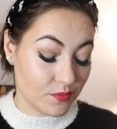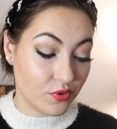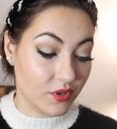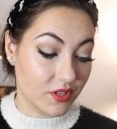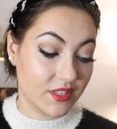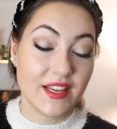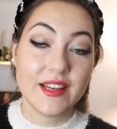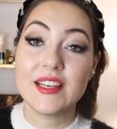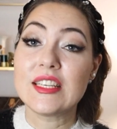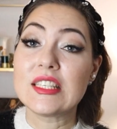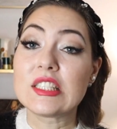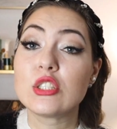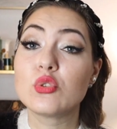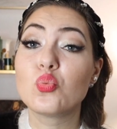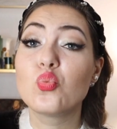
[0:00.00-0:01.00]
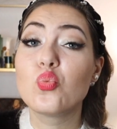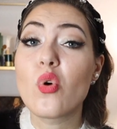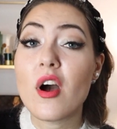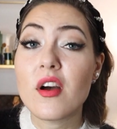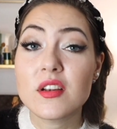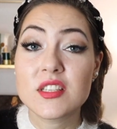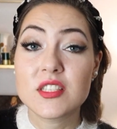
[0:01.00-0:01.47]
put at least
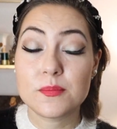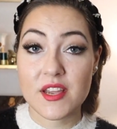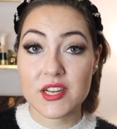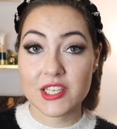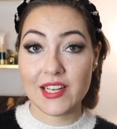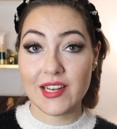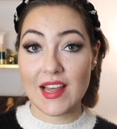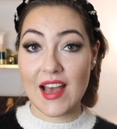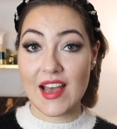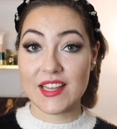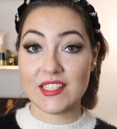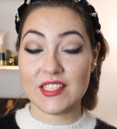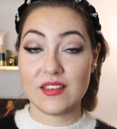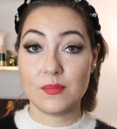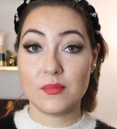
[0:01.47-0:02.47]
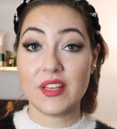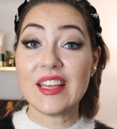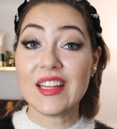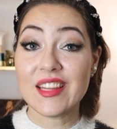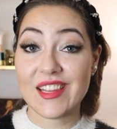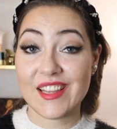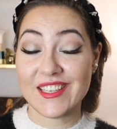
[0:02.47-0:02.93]
one special item
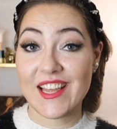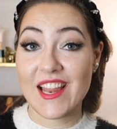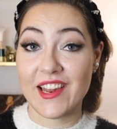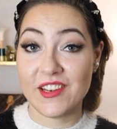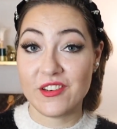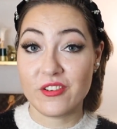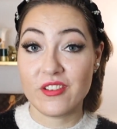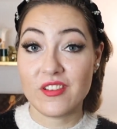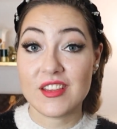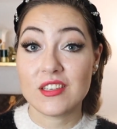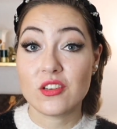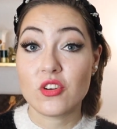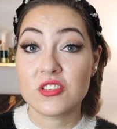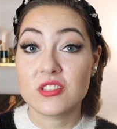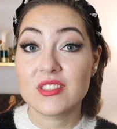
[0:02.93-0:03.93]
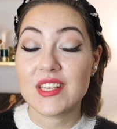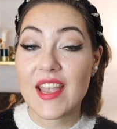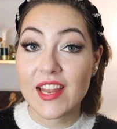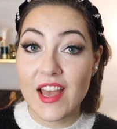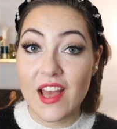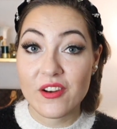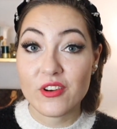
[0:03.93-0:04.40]
in the calendar that costs
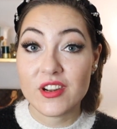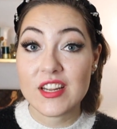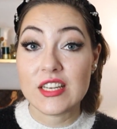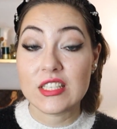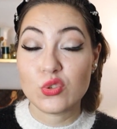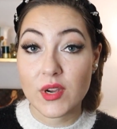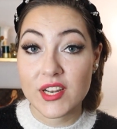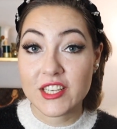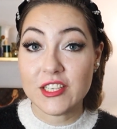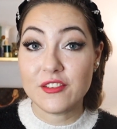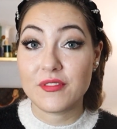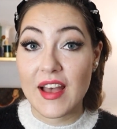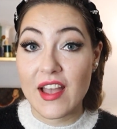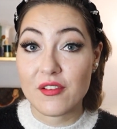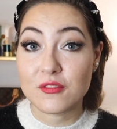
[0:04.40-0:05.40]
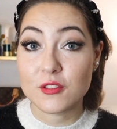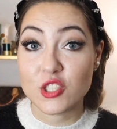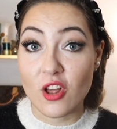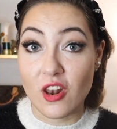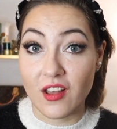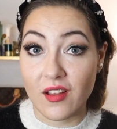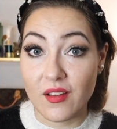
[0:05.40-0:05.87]
eight hundred twenty-five
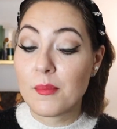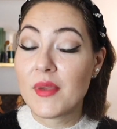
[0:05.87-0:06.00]
dollars?